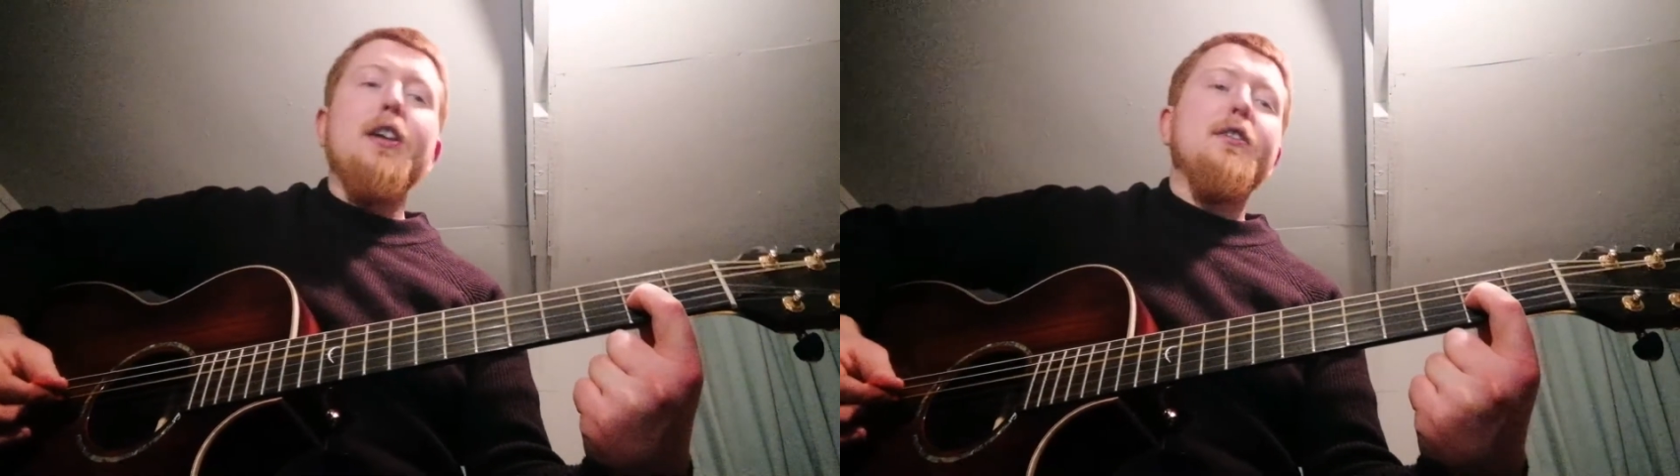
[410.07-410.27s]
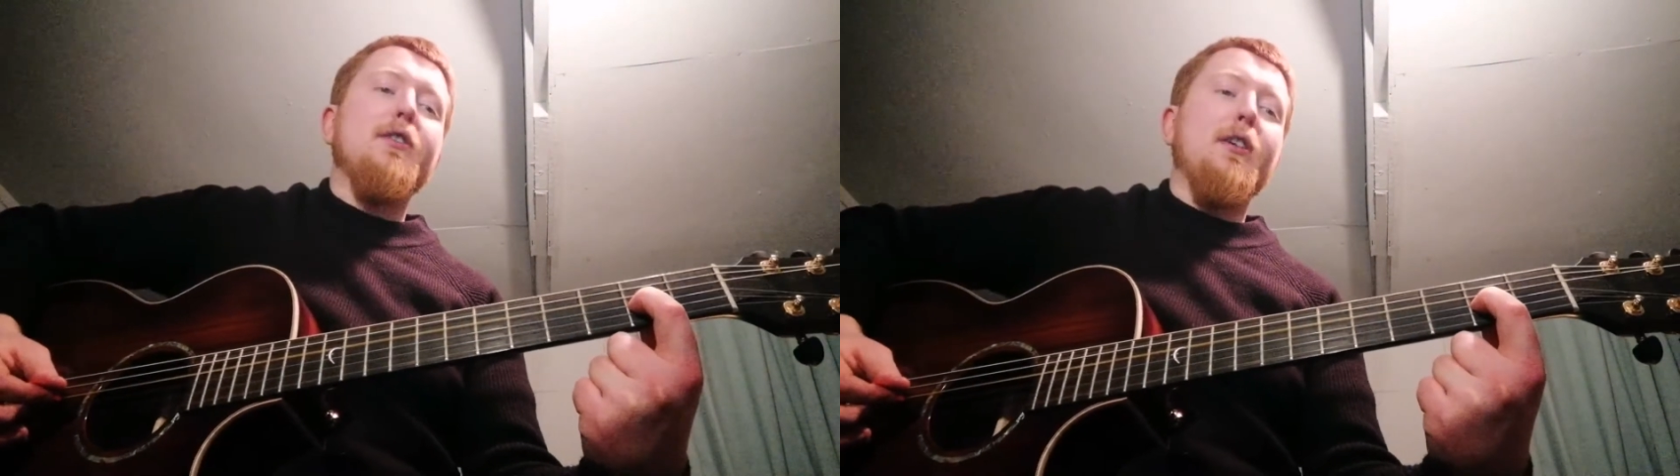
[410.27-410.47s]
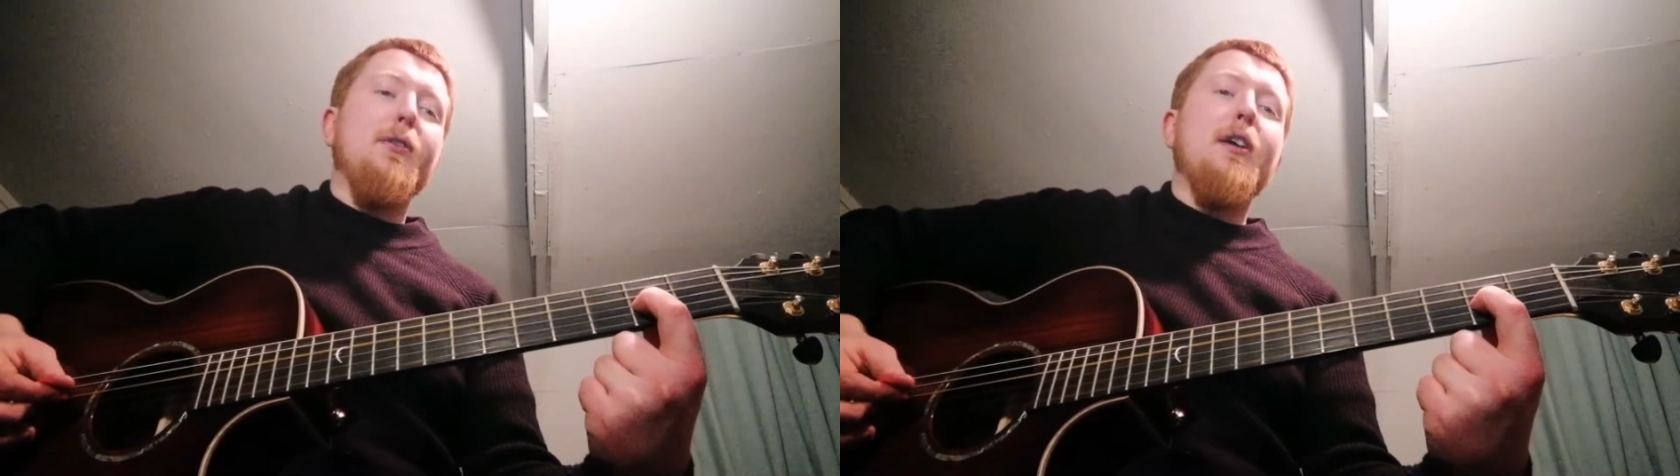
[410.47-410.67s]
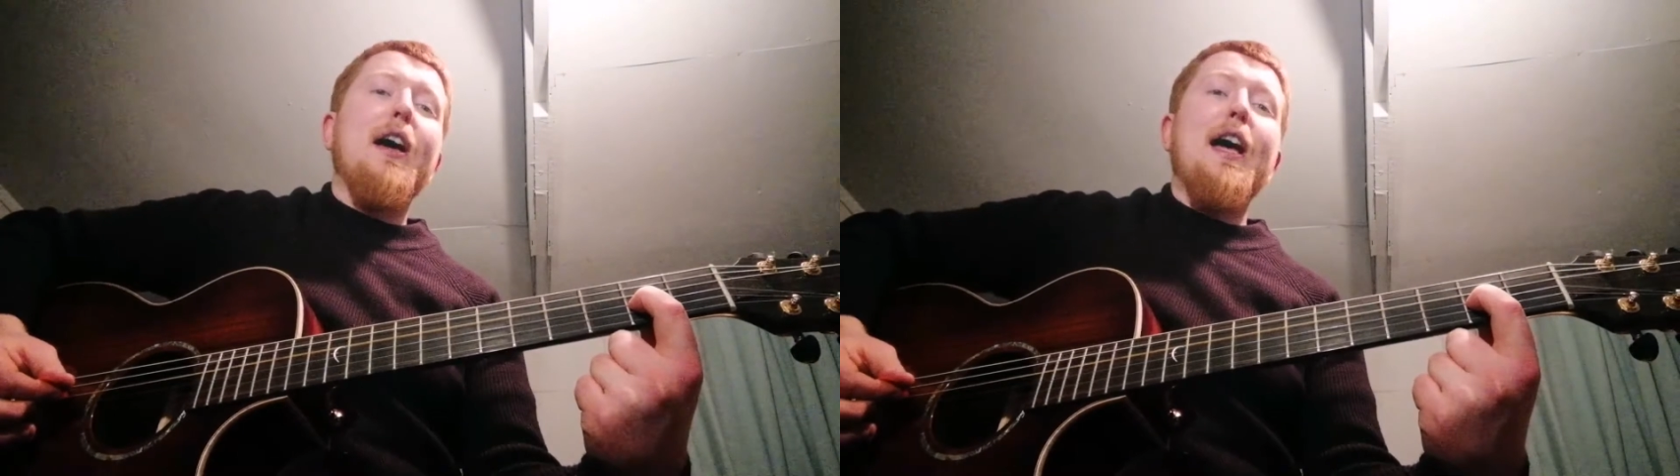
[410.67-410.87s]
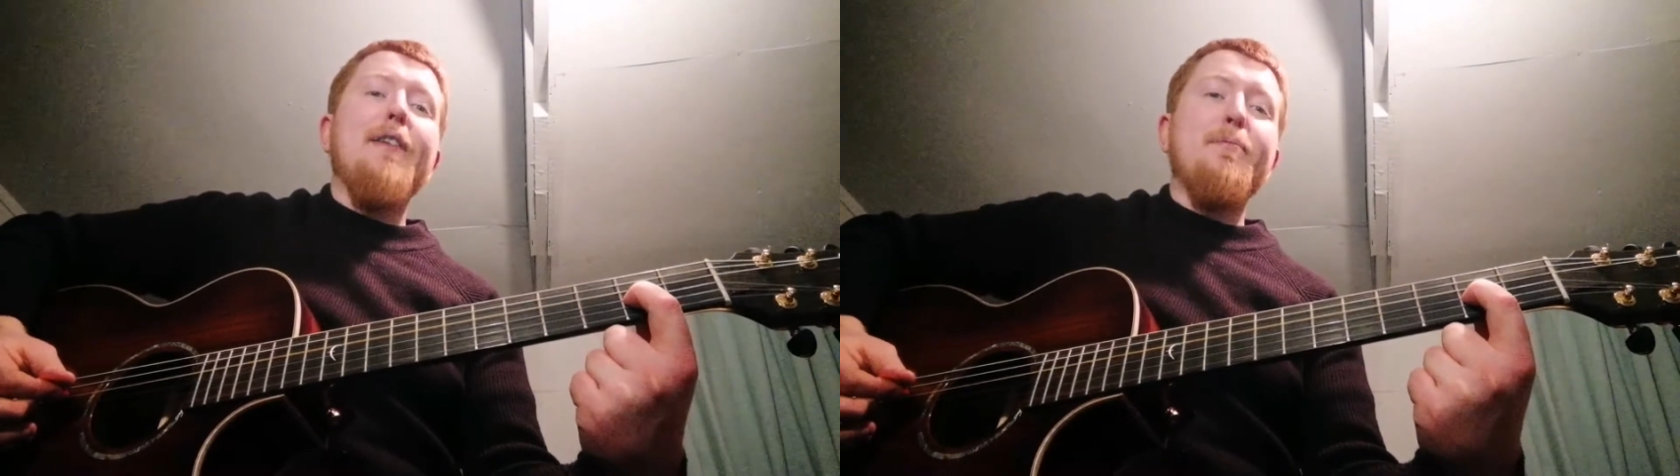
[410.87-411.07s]
So
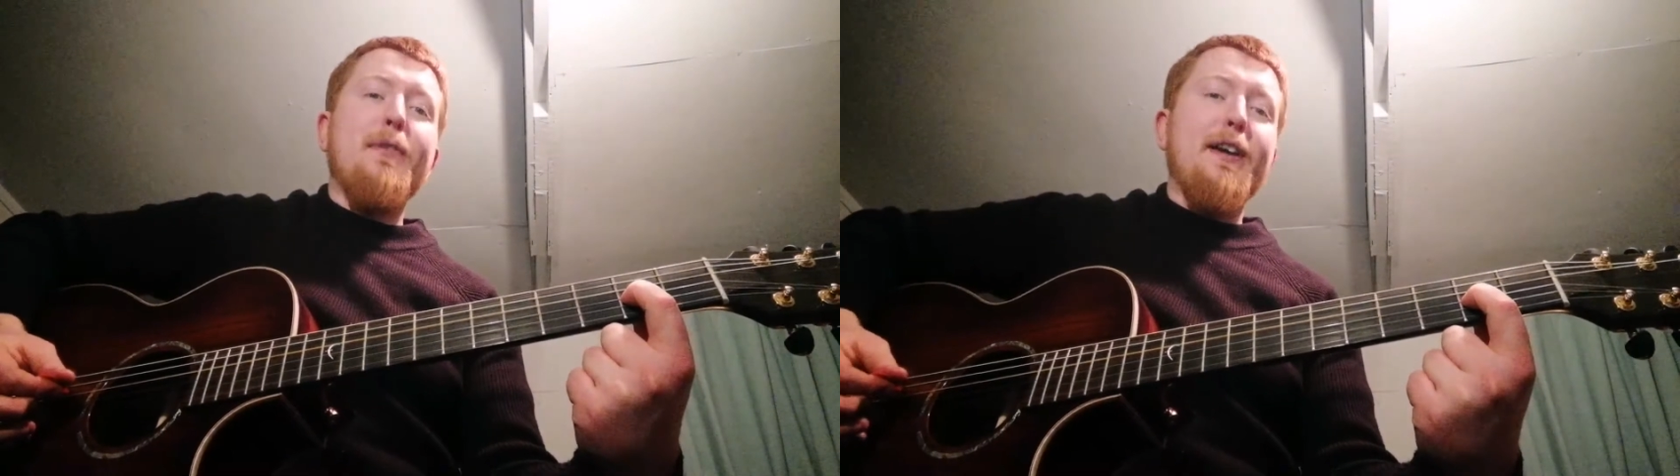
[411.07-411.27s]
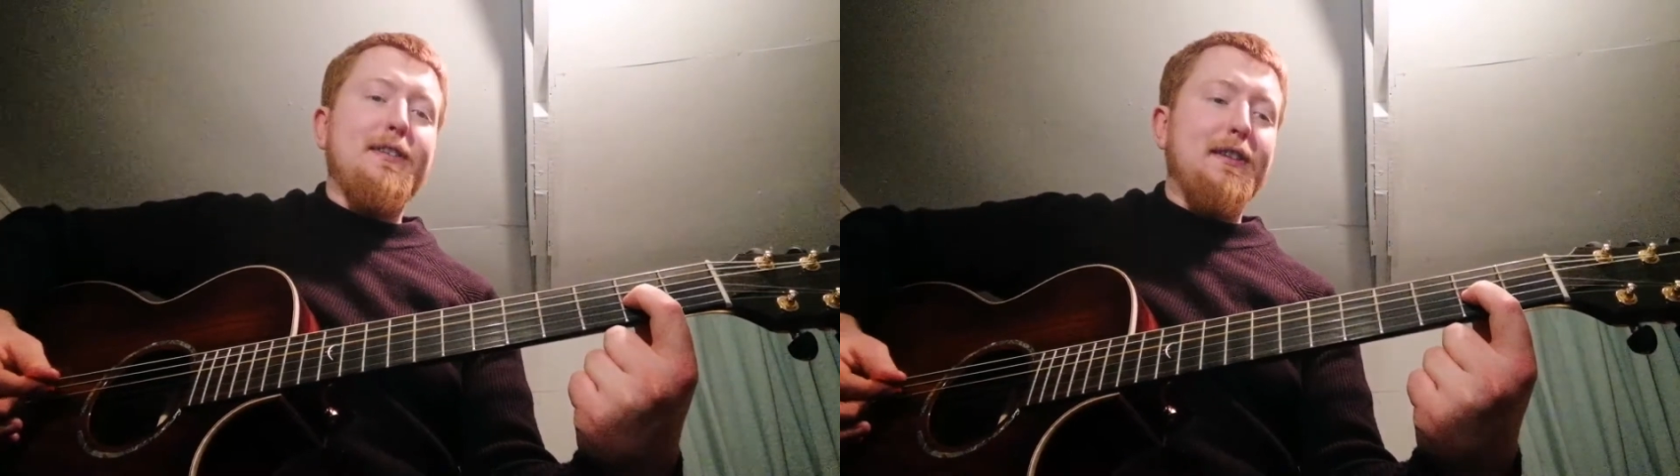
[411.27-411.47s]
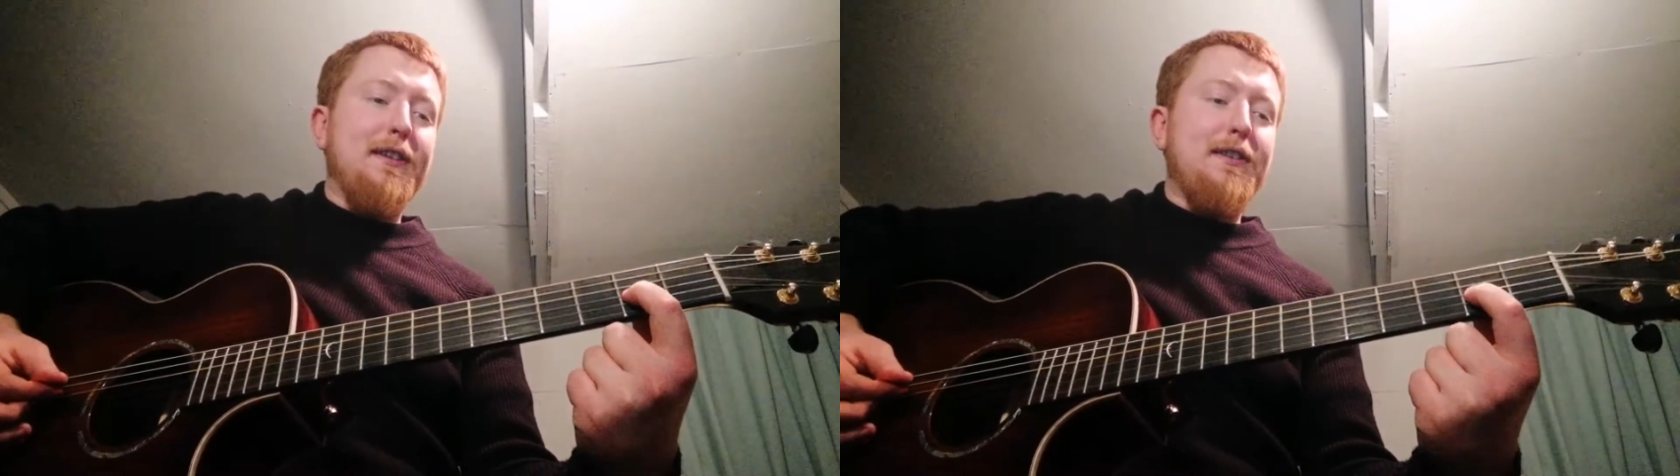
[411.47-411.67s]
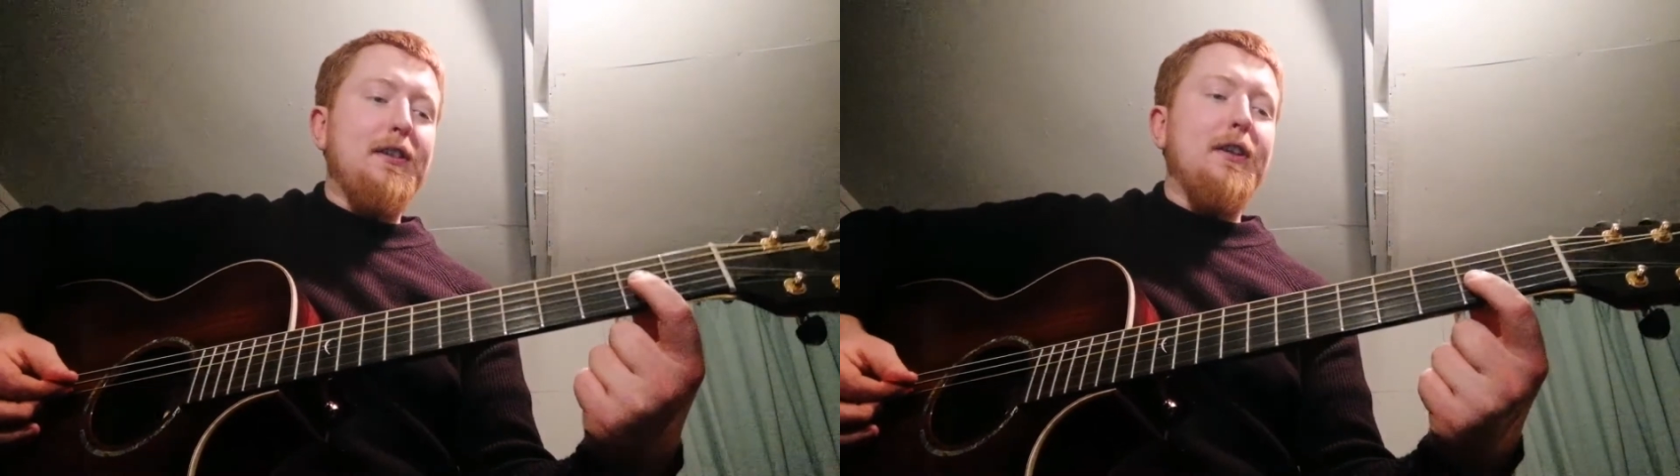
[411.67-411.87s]
have a practice